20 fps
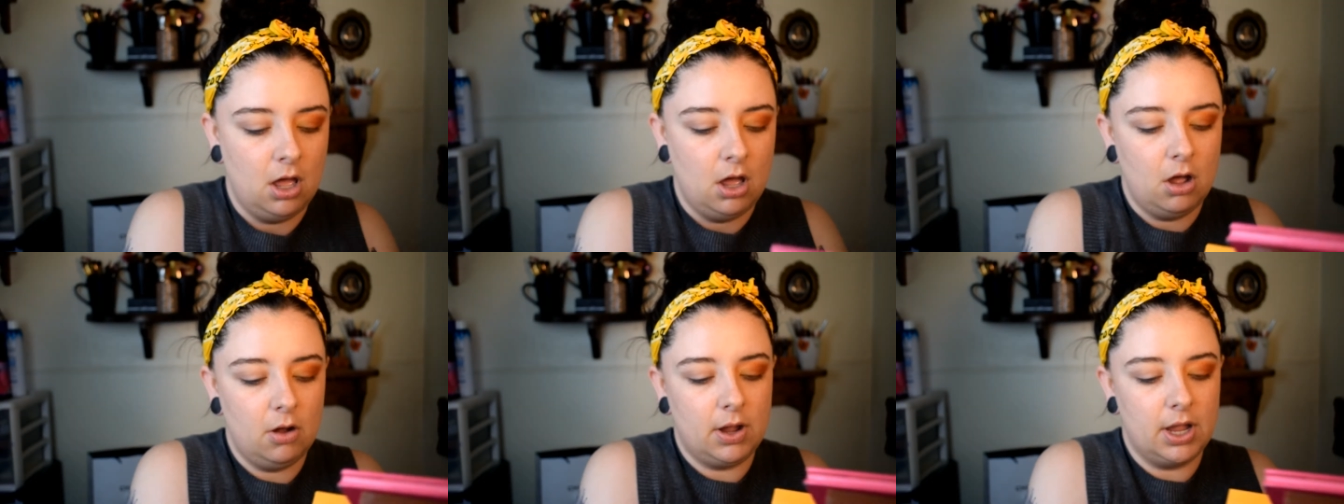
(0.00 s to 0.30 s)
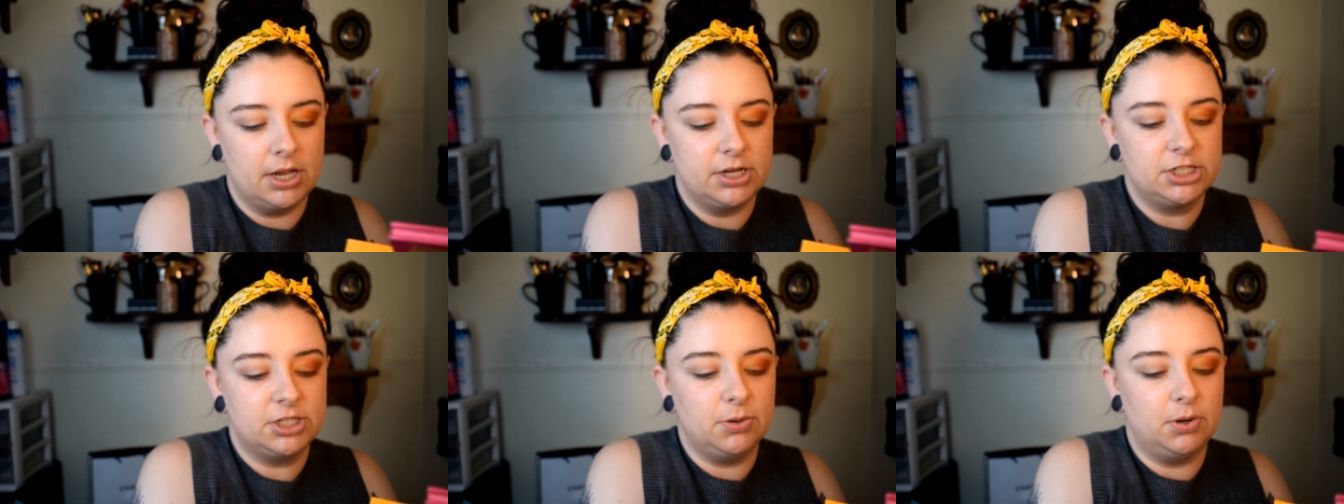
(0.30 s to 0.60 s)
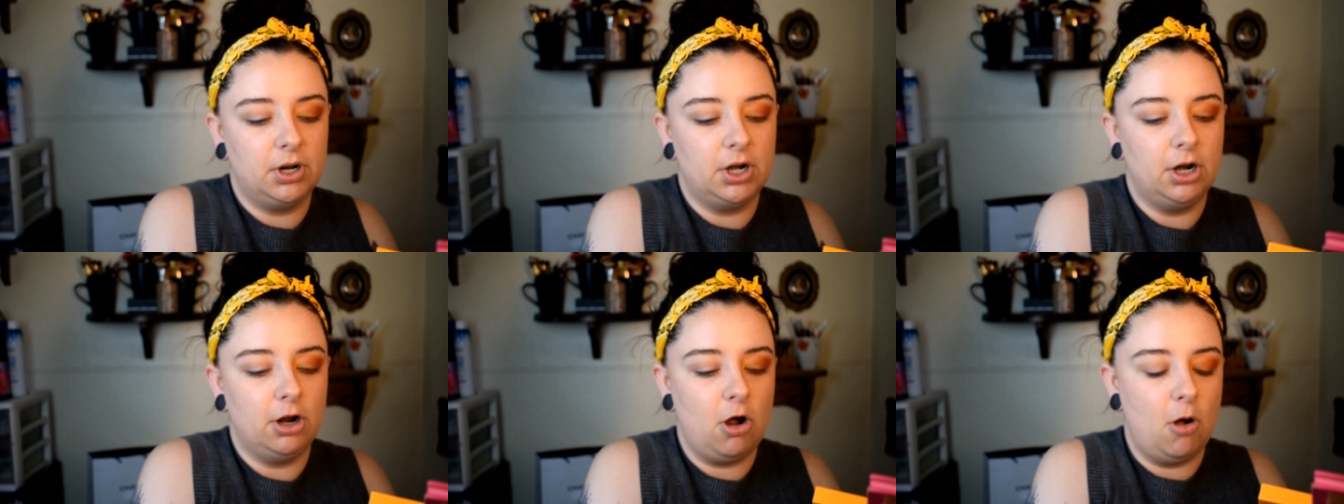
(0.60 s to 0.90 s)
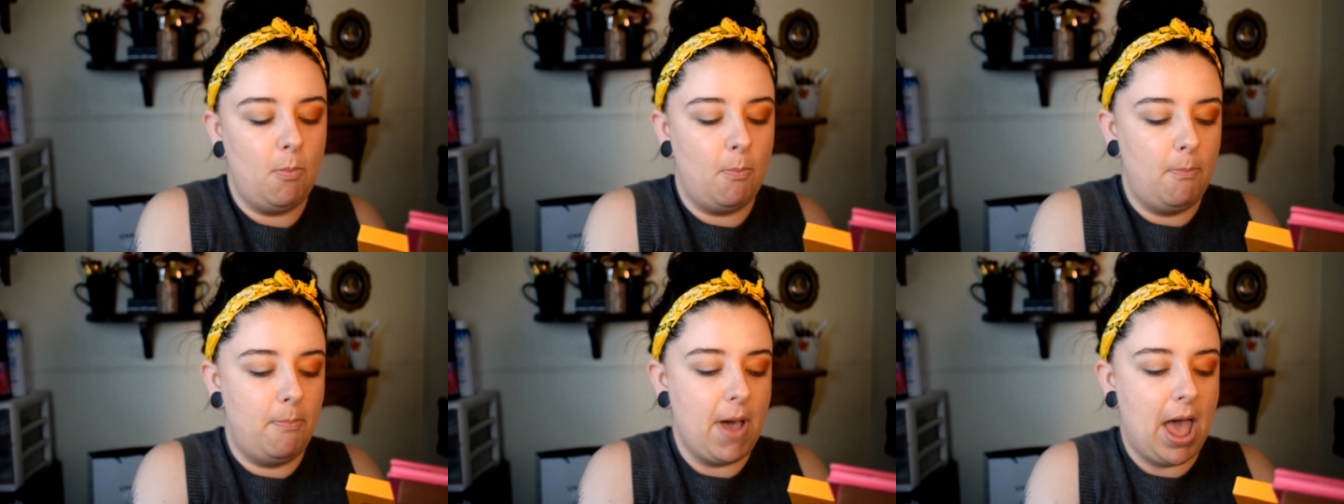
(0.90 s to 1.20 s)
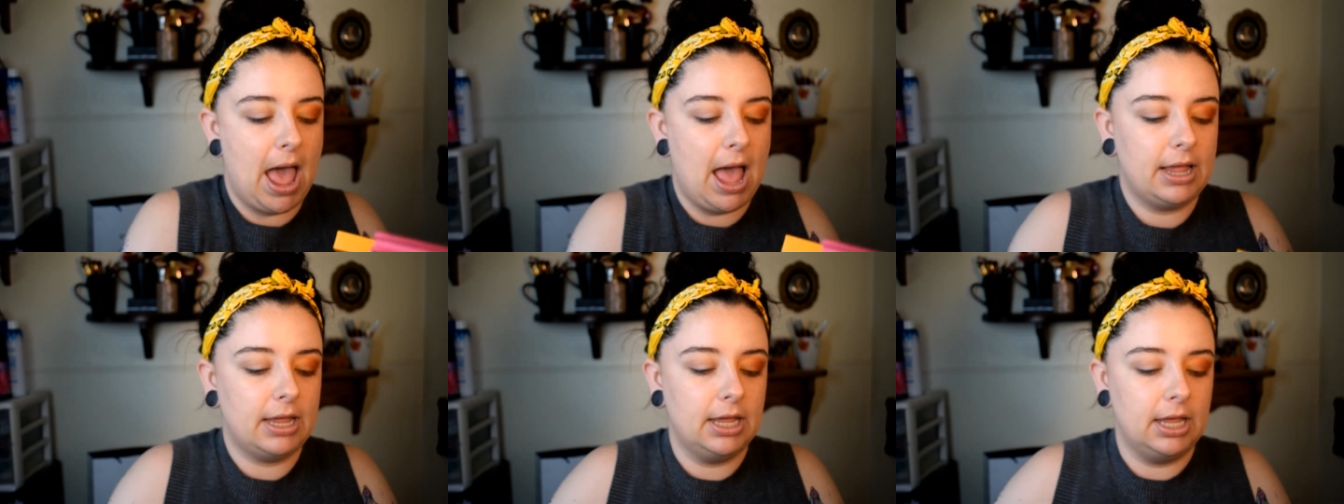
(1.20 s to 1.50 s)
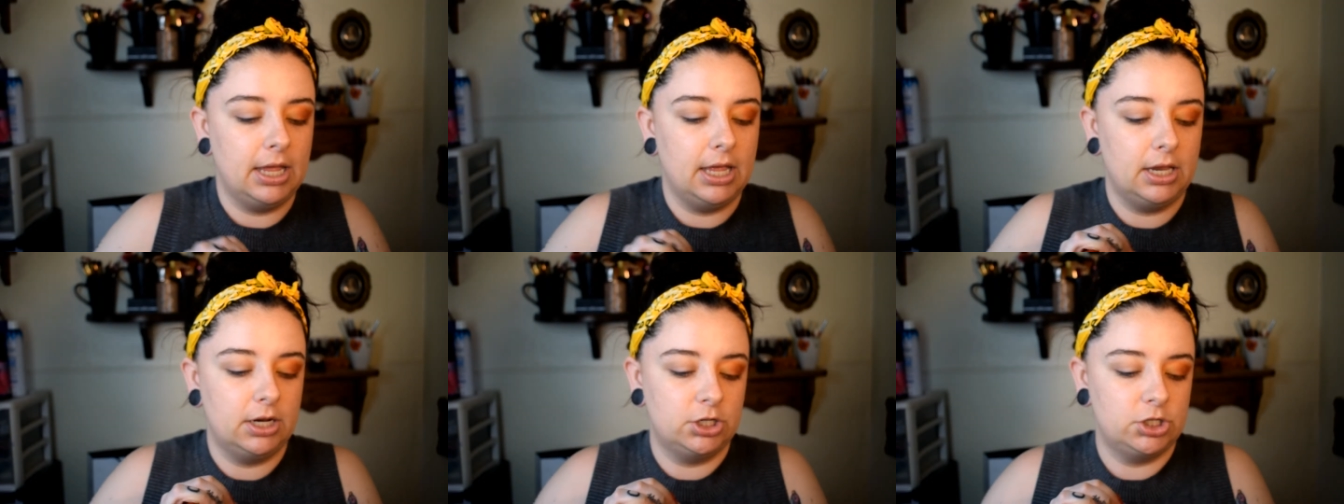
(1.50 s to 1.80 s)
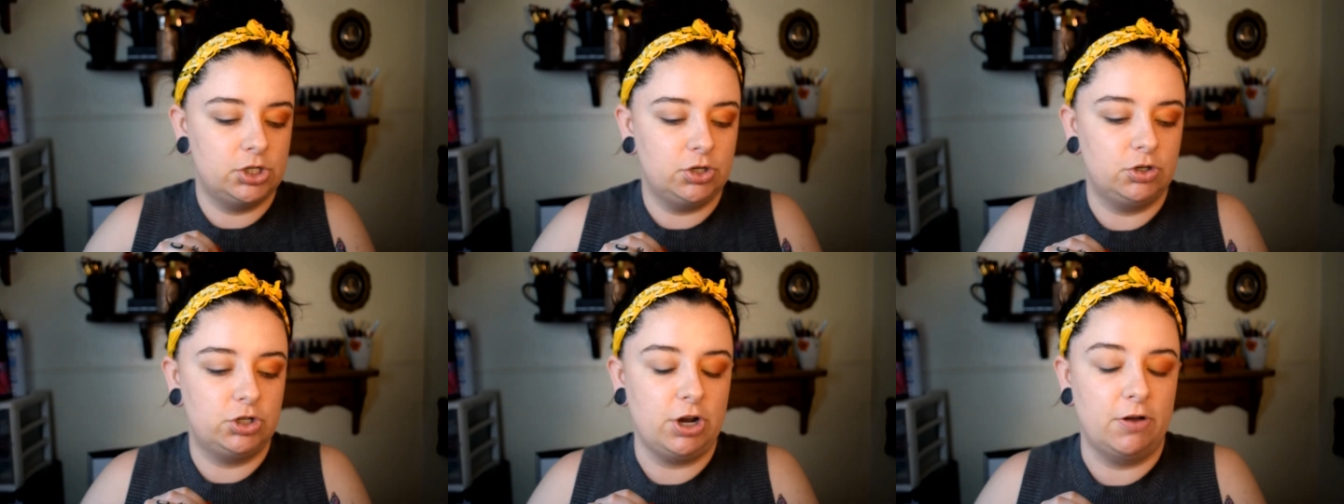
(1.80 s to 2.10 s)
Okay, so we're gonna go back
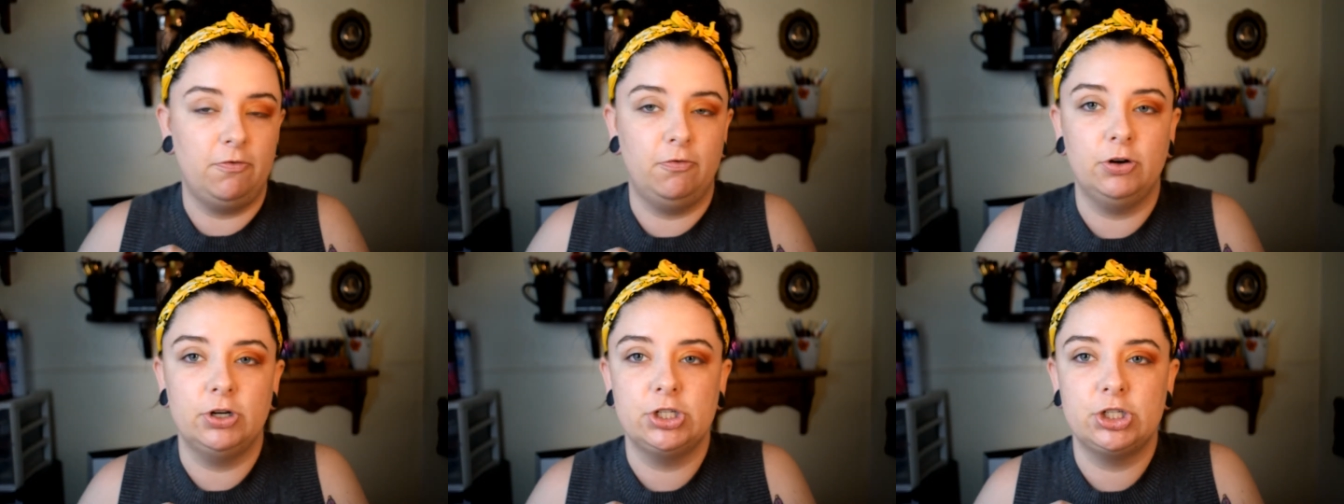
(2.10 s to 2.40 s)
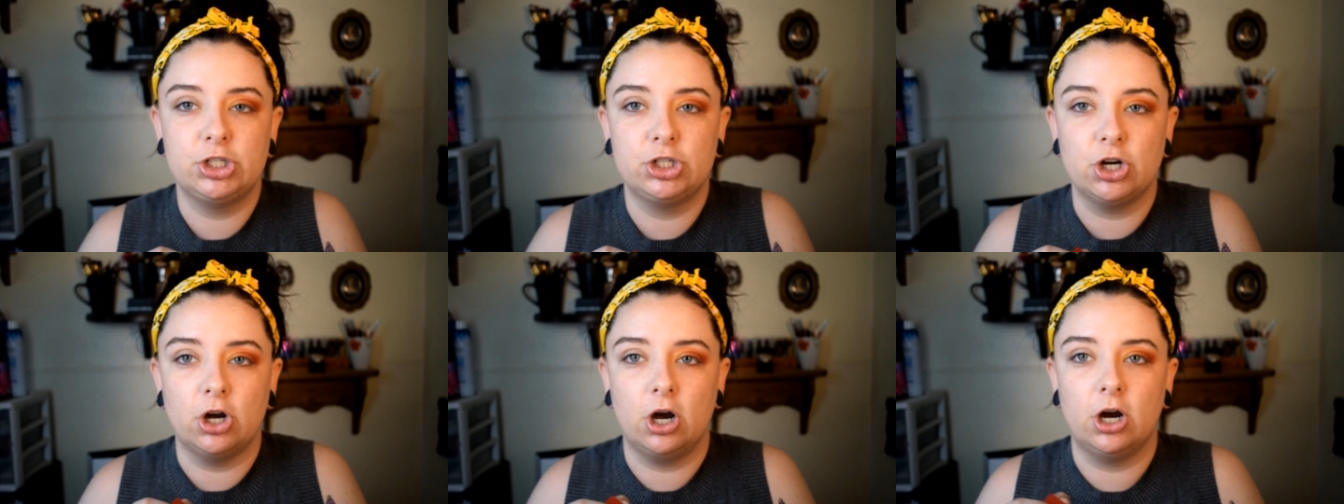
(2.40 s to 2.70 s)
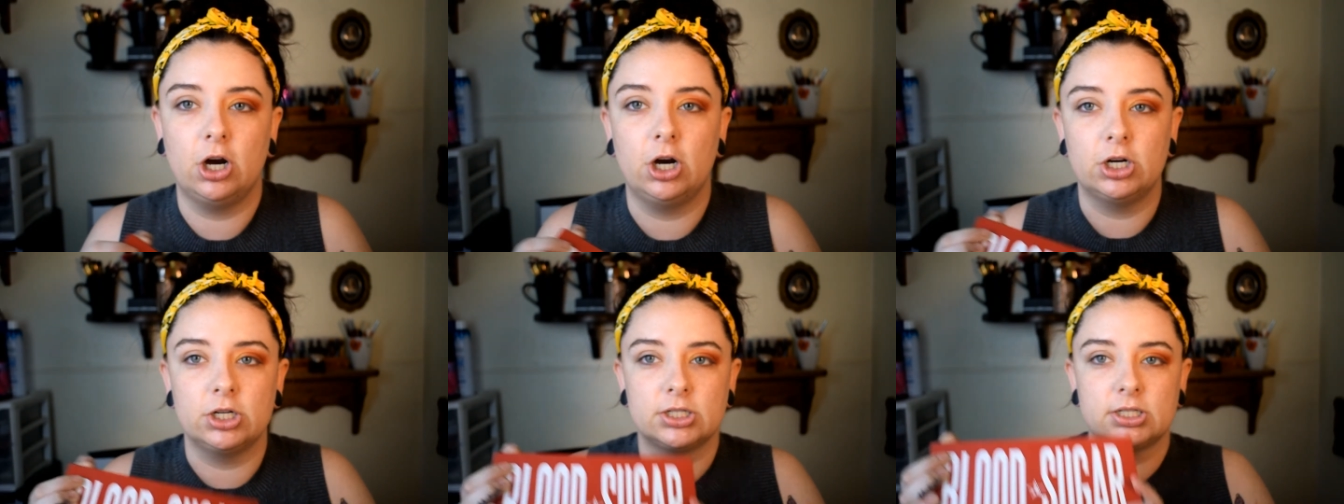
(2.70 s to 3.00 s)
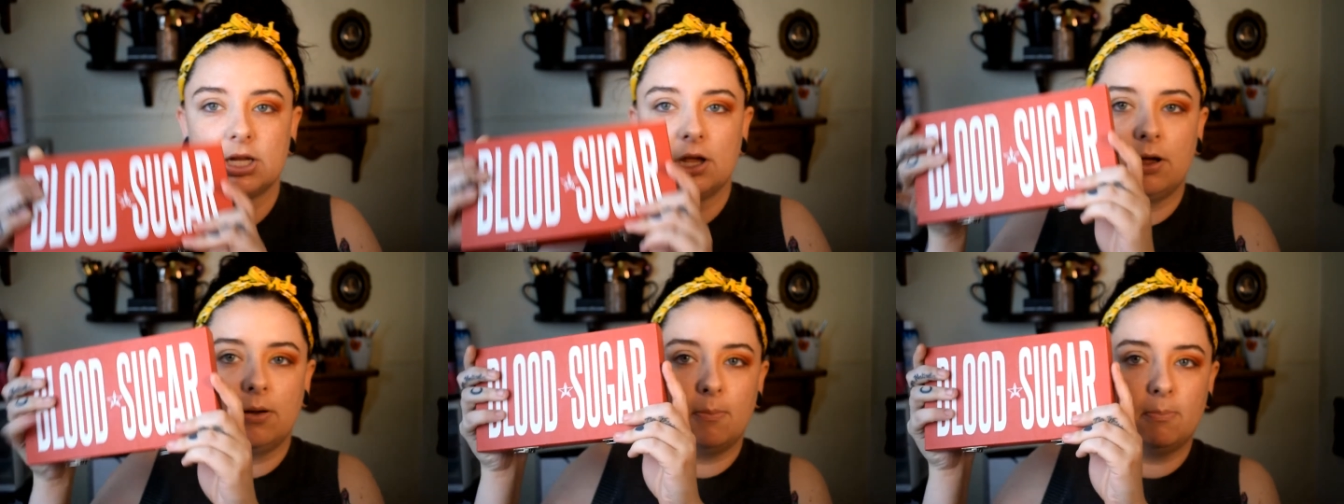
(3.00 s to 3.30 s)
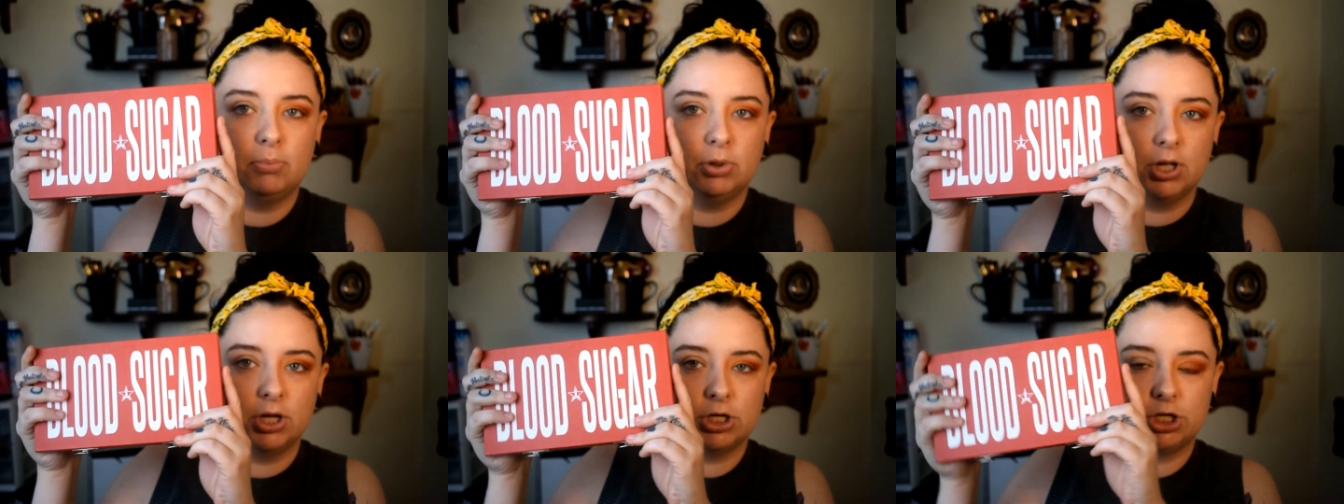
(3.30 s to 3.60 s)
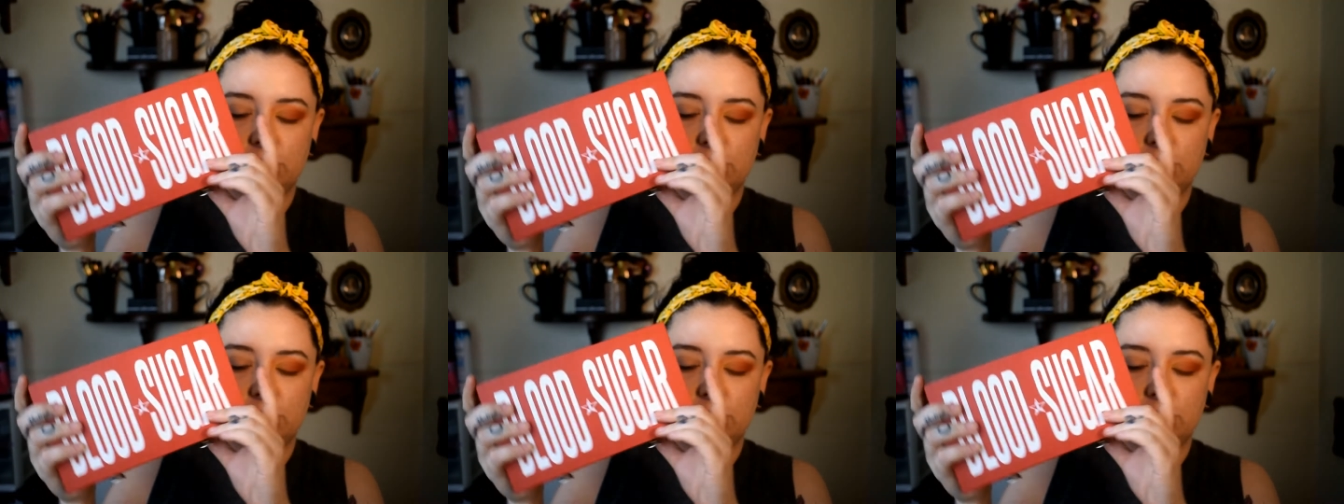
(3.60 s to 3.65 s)
into Jeffree Star's Blood